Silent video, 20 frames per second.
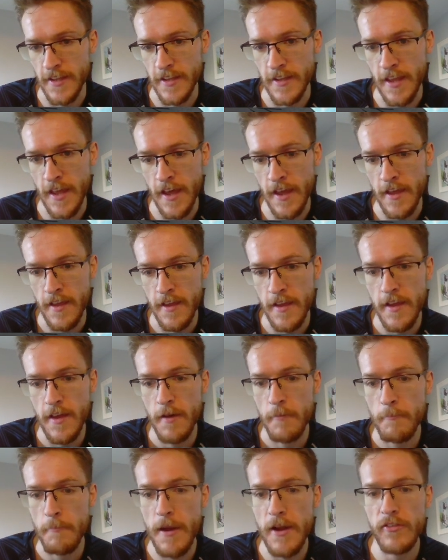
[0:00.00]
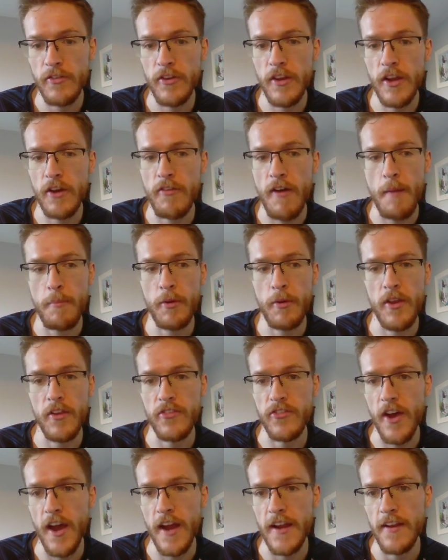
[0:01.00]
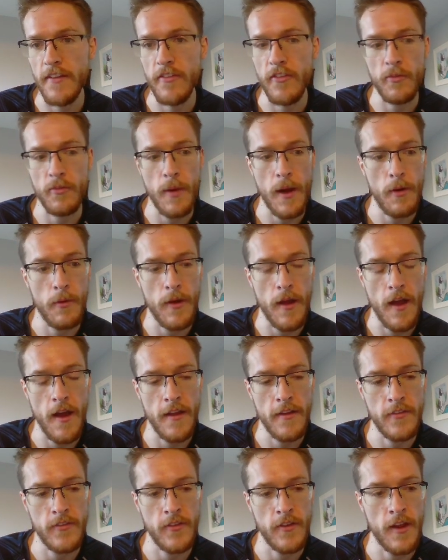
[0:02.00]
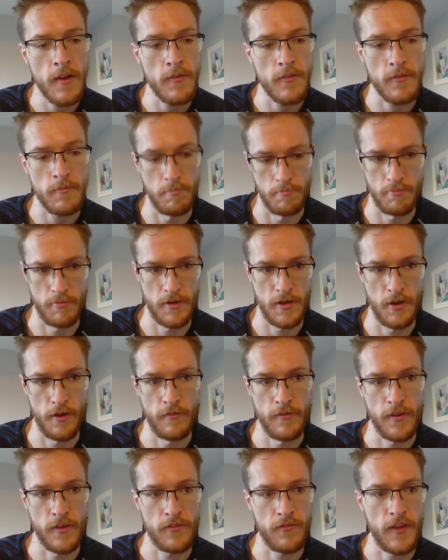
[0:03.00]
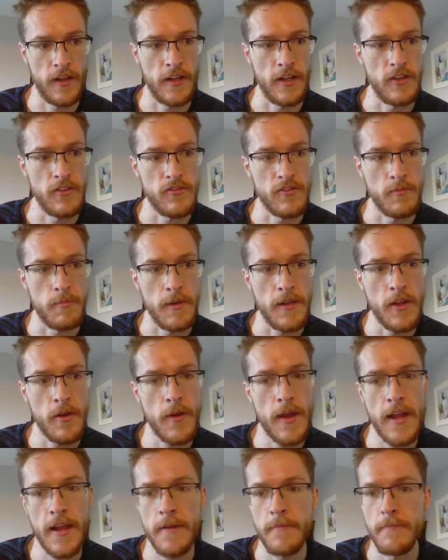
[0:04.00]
there. Make sure you grab all your signs as well, guys. You know, it's a pretty obvious thing that you should be doing.